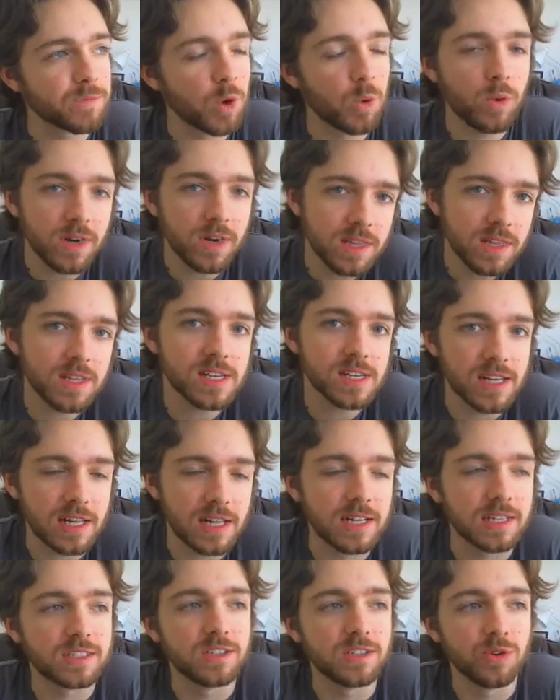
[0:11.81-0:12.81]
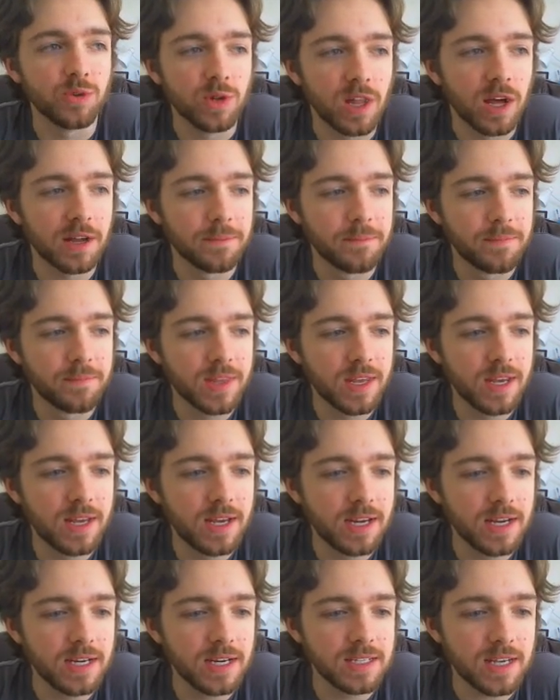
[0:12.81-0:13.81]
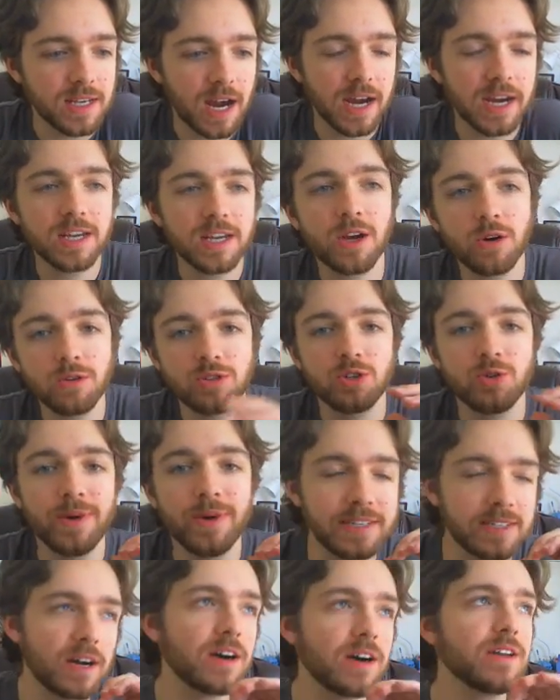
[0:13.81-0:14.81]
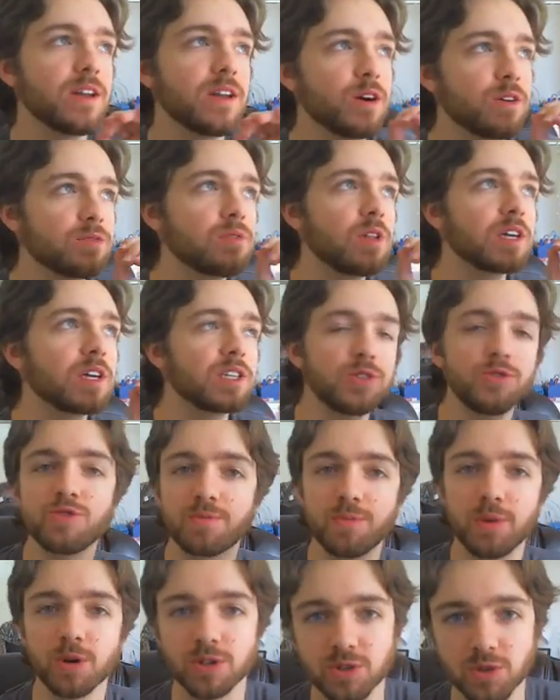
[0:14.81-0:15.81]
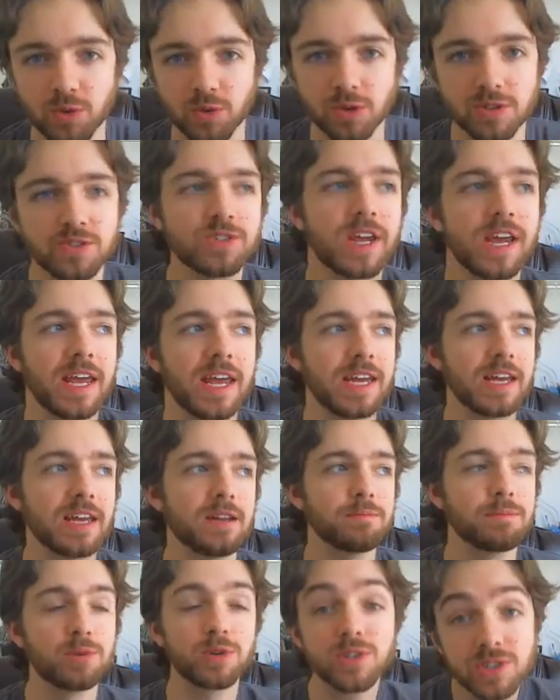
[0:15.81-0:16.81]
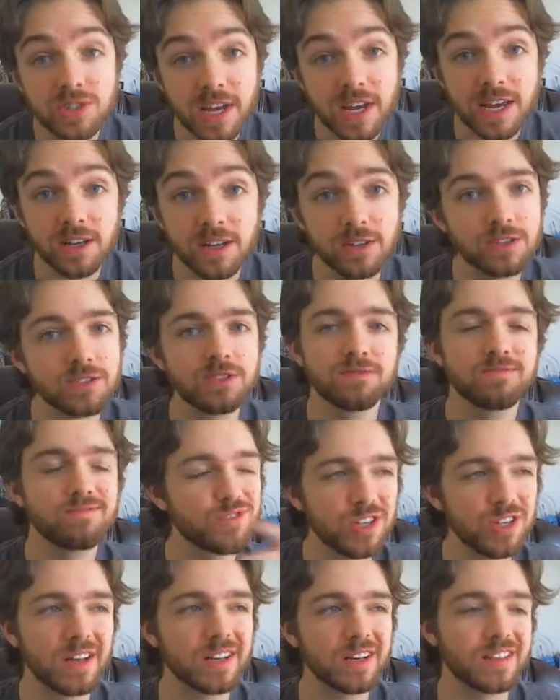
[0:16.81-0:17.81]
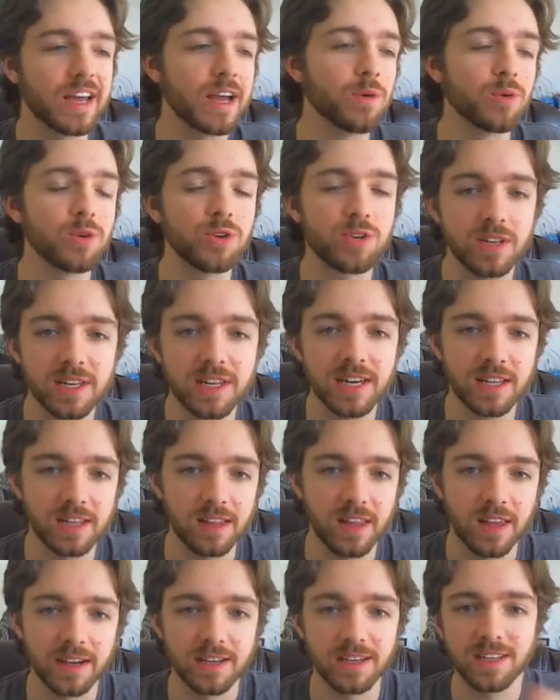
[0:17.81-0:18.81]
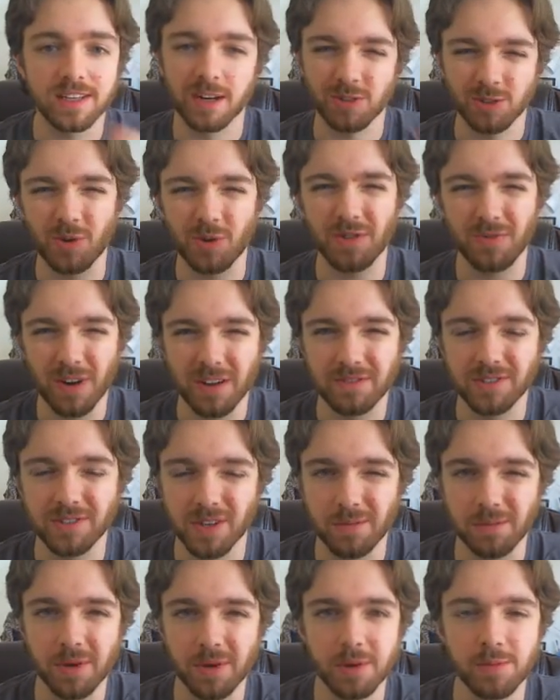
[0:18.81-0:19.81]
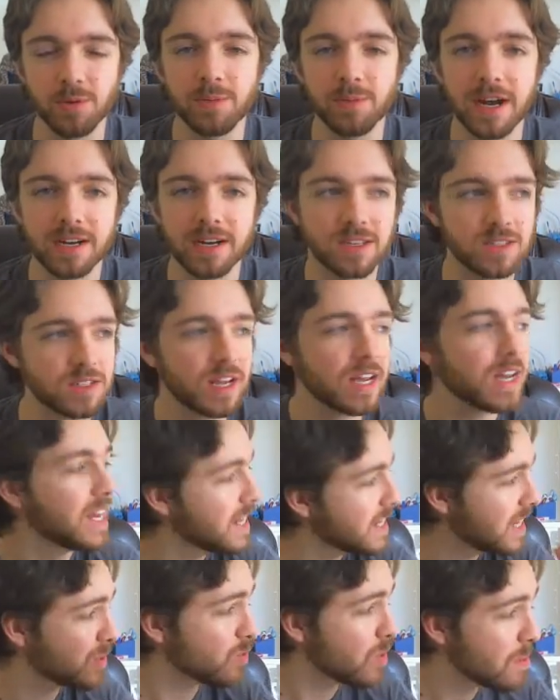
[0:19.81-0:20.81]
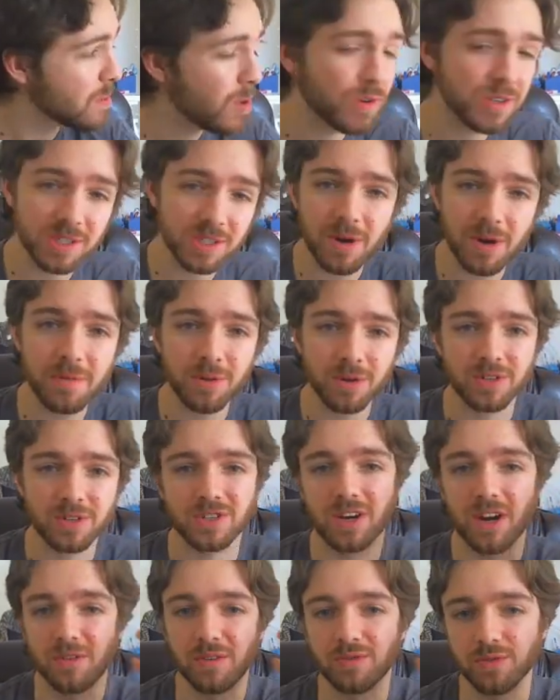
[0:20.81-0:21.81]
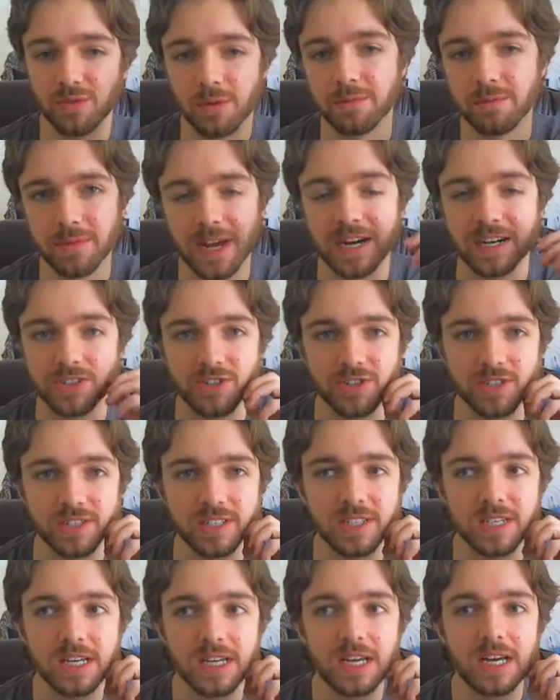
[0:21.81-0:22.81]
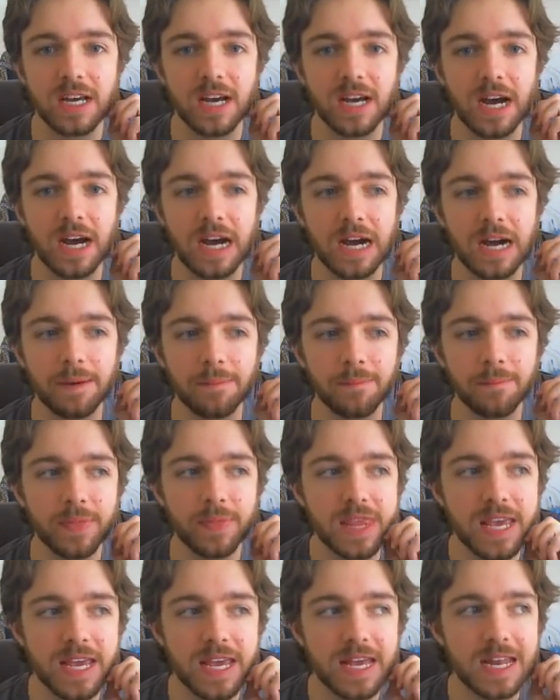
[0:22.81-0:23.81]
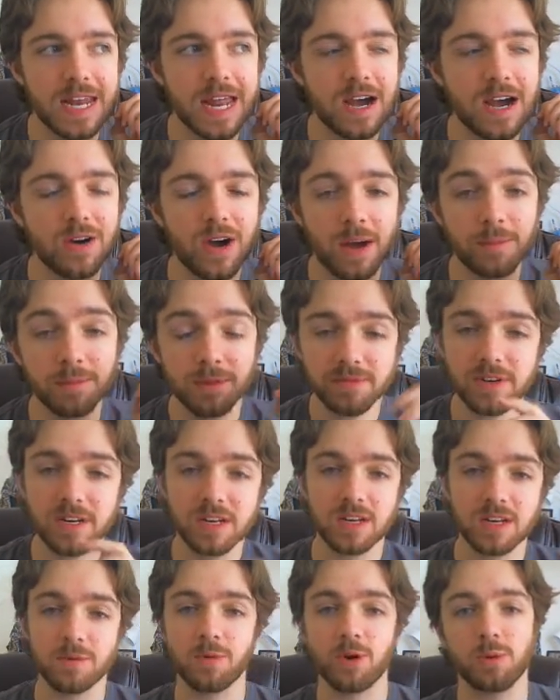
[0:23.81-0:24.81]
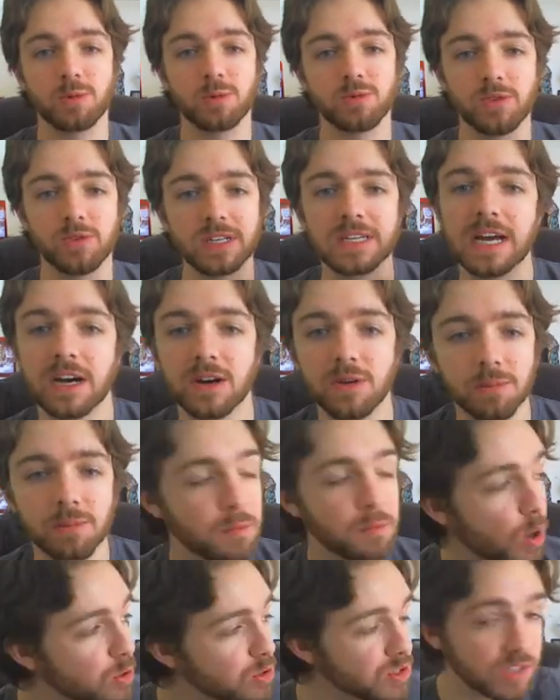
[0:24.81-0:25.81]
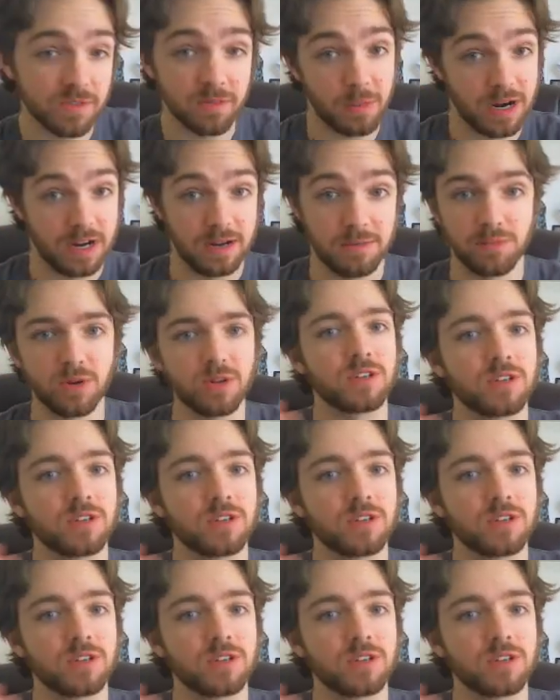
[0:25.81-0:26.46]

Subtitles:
one of the things I like to do a lot is I go to a ton of like used bookstores and book sales, shit like that, where you can get like 25-cent paperbacks. That's where most of my books come from, actually. Now I'm living in an apartment right now. Most of my